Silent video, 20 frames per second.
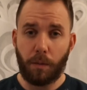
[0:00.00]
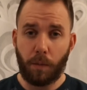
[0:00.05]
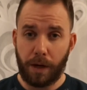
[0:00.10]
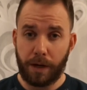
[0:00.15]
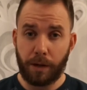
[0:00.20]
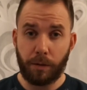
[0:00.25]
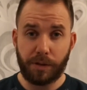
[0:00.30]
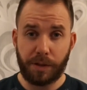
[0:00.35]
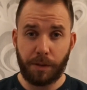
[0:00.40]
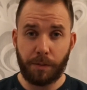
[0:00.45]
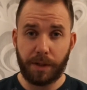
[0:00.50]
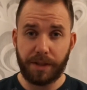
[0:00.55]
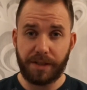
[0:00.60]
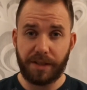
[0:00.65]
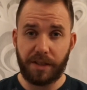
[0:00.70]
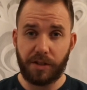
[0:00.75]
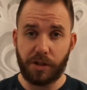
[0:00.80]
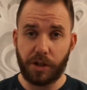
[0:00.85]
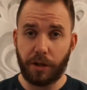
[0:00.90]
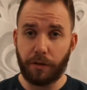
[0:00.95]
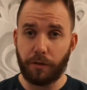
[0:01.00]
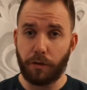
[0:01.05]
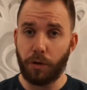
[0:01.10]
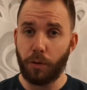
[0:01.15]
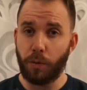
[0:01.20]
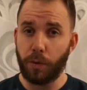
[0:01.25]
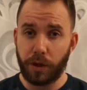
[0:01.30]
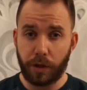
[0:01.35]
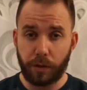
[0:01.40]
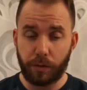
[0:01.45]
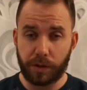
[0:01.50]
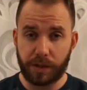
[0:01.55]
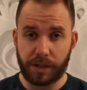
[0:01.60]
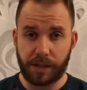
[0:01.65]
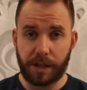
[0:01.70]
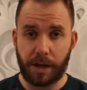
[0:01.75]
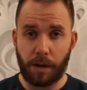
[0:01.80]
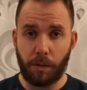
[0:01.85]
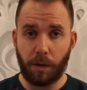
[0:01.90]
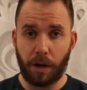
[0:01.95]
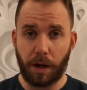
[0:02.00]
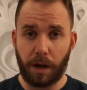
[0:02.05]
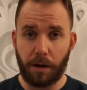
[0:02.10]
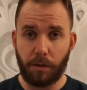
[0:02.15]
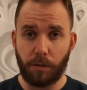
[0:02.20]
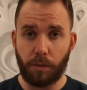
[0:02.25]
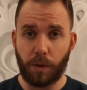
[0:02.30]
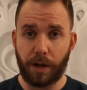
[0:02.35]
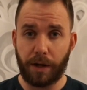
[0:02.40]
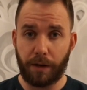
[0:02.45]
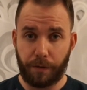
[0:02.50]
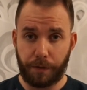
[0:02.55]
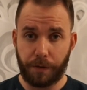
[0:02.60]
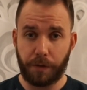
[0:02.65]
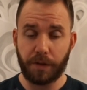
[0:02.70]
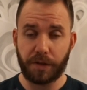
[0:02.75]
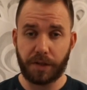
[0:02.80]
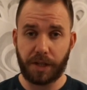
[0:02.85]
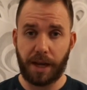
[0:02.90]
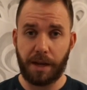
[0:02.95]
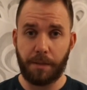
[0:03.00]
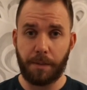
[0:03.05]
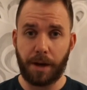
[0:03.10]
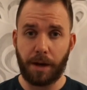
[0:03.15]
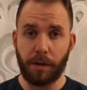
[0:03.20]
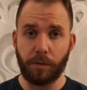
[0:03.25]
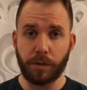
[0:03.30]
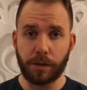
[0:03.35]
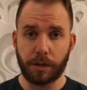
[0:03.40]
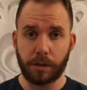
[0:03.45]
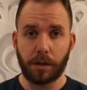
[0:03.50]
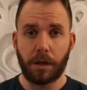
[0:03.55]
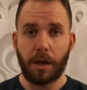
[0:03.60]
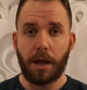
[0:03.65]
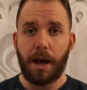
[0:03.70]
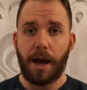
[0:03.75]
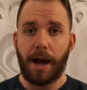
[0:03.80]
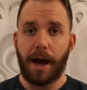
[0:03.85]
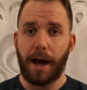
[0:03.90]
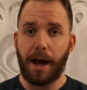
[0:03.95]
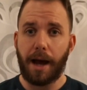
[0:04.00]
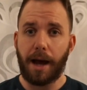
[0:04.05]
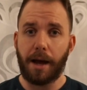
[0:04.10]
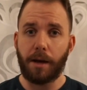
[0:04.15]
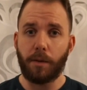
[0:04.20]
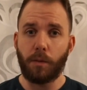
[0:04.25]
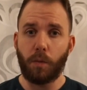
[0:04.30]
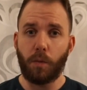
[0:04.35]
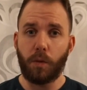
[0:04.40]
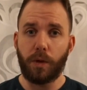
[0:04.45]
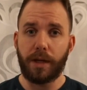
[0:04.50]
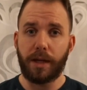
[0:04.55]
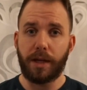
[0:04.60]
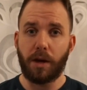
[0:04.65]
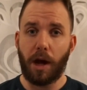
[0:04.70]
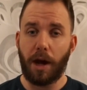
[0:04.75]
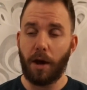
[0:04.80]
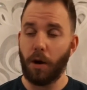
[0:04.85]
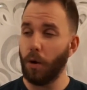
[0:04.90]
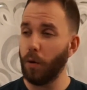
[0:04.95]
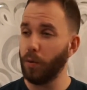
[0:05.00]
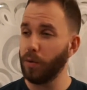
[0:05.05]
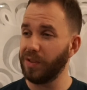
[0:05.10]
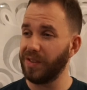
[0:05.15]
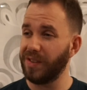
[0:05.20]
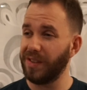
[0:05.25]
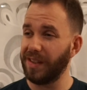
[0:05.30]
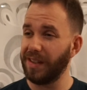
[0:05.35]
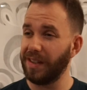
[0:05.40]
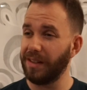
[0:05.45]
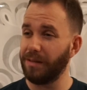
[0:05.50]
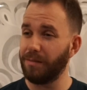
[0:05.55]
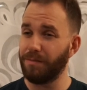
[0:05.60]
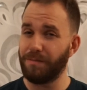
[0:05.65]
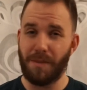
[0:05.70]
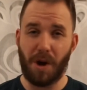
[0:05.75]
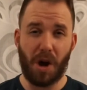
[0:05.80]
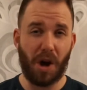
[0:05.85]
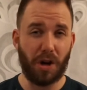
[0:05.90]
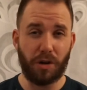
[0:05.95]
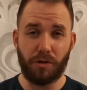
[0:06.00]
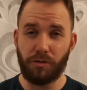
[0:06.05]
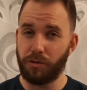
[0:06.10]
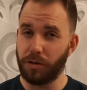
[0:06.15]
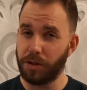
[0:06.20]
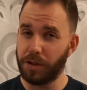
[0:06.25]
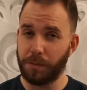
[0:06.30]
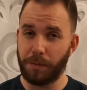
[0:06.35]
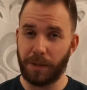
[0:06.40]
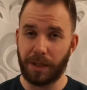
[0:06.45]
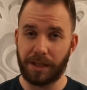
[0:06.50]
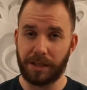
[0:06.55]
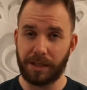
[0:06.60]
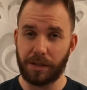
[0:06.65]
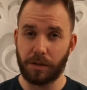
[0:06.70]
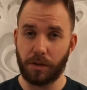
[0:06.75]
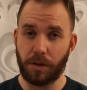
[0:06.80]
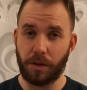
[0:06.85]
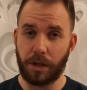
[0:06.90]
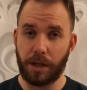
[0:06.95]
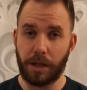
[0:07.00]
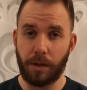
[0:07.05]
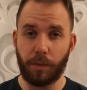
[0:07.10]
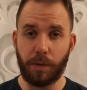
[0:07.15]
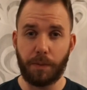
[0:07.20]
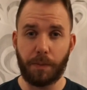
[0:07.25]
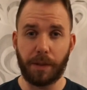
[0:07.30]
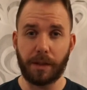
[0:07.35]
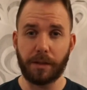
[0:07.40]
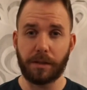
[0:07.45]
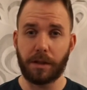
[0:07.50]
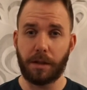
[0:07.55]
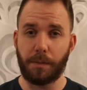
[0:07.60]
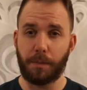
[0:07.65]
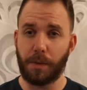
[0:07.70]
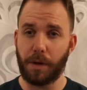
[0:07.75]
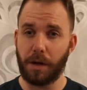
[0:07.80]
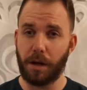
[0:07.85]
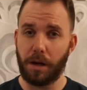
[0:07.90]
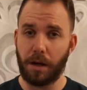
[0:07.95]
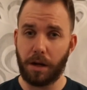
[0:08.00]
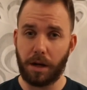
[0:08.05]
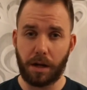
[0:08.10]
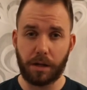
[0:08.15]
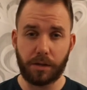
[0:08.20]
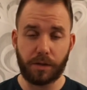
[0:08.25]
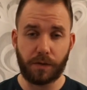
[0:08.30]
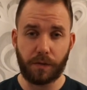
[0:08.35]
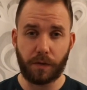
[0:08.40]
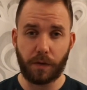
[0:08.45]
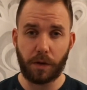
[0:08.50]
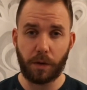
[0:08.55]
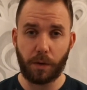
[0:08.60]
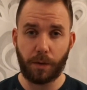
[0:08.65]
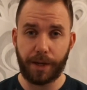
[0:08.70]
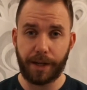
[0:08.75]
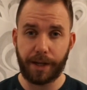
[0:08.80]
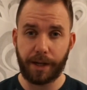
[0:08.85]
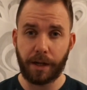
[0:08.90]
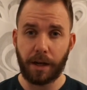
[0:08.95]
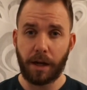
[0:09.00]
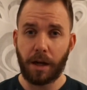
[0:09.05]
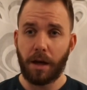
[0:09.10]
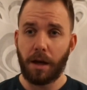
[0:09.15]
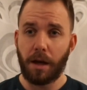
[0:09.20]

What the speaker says: when I was in my DJ crew, we used Soundcloud when it first came out, and we hosted hundreds of mixes on there. We built up a large following,